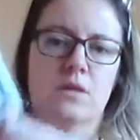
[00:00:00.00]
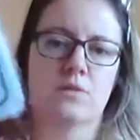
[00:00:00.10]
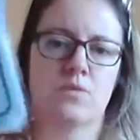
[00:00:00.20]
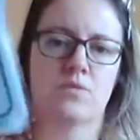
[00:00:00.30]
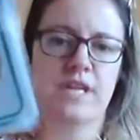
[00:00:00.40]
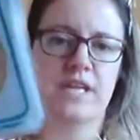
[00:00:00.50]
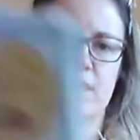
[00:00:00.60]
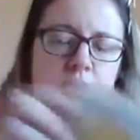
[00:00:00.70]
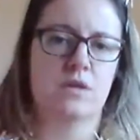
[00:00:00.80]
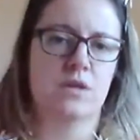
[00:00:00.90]

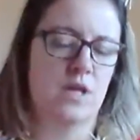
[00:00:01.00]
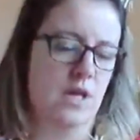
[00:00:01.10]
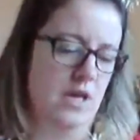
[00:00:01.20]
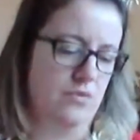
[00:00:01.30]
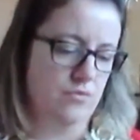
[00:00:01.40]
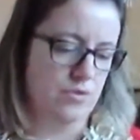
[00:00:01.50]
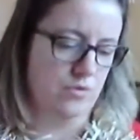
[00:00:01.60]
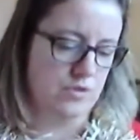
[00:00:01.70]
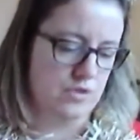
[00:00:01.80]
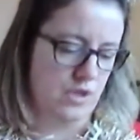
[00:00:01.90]
worried, and all
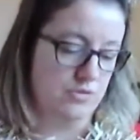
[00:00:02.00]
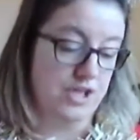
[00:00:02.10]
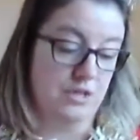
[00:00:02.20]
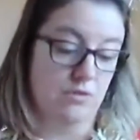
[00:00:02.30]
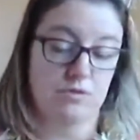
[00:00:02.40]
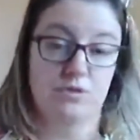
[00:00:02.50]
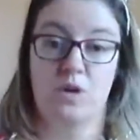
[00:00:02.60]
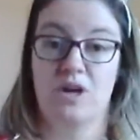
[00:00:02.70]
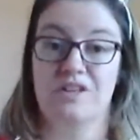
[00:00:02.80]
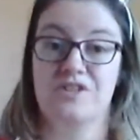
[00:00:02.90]
sorts. Oh, chilled,
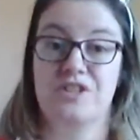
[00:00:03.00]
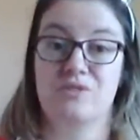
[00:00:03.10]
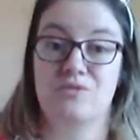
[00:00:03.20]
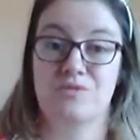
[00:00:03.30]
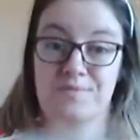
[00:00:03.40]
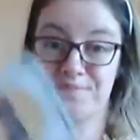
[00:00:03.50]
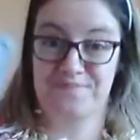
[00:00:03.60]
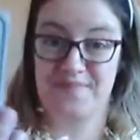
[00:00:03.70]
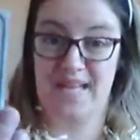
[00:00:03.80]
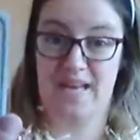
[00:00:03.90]
we like a chilled,
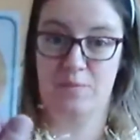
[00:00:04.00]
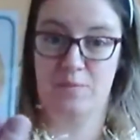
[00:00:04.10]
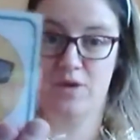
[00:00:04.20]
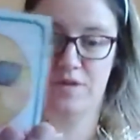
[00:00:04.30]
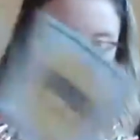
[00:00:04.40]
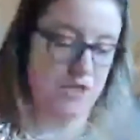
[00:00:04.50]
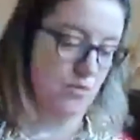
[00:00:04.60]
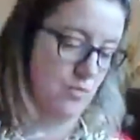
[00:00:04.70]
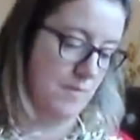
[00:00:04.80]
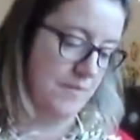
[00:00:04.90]
yeah, we like the
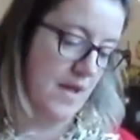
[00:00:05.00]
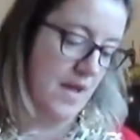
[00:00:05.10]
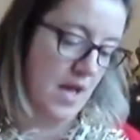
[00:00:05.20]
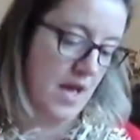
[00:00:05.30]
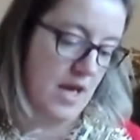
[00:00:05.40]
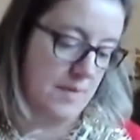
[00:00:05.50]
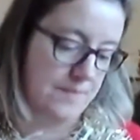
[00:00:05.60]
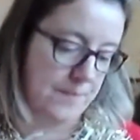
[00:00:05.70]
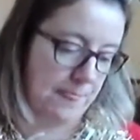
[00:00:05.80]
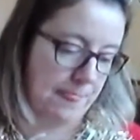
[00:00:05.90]
chilled
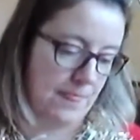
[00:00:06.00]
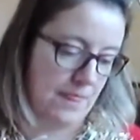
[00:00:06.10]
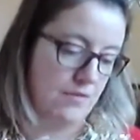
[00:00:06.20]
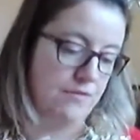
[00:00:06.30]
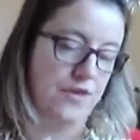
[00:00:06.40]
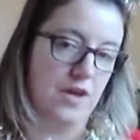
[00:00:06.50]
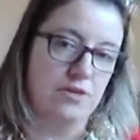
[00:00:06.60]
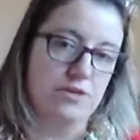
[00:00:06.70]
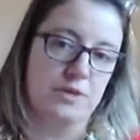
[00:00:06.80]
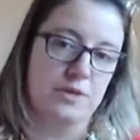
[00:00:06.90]
one.
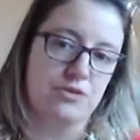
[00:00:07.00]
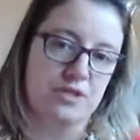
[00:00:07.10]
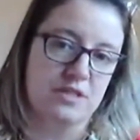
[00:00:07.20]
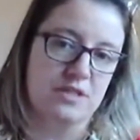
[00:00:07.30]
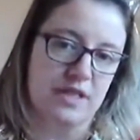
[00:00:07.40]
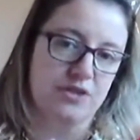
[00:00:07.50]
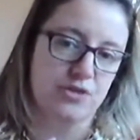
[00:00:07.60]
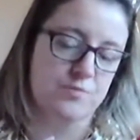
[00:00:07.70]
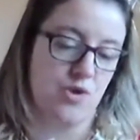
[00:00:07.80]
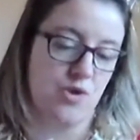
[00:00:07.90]
Confused, so they're
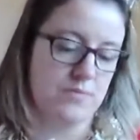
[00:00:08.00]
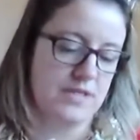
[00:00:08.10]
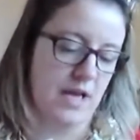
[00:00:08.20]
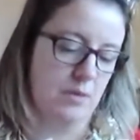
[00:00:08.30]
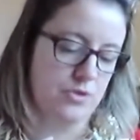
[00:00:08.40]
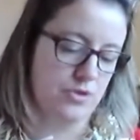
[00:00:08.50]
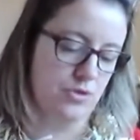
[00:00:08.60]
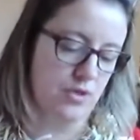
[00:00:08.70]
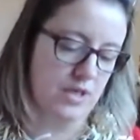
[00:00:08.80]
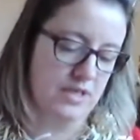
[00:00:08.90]
just prompts to help us
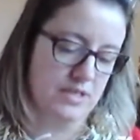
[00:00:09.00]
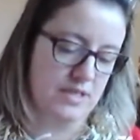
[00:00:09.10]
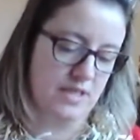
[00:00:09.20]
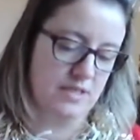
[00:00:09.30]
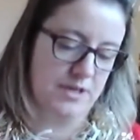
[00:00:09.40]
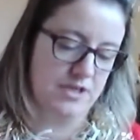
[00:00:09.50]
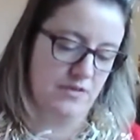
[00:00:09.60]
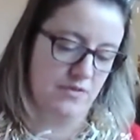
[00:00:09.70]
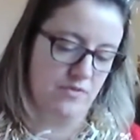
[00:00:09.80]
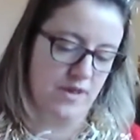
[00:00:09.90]
talk, and as I say,
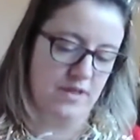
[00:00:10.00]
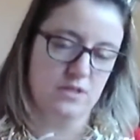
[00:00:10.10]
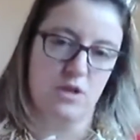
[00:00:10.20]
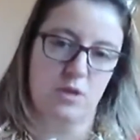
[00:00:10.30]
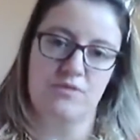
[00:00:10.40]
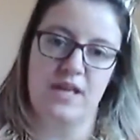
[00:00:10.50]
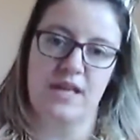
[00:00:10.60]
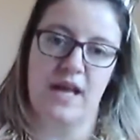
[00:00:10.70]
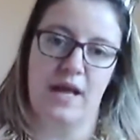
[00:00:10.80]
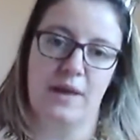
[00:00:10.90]
especially around this time of
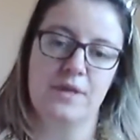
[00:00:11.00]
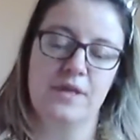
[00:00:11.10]
year now,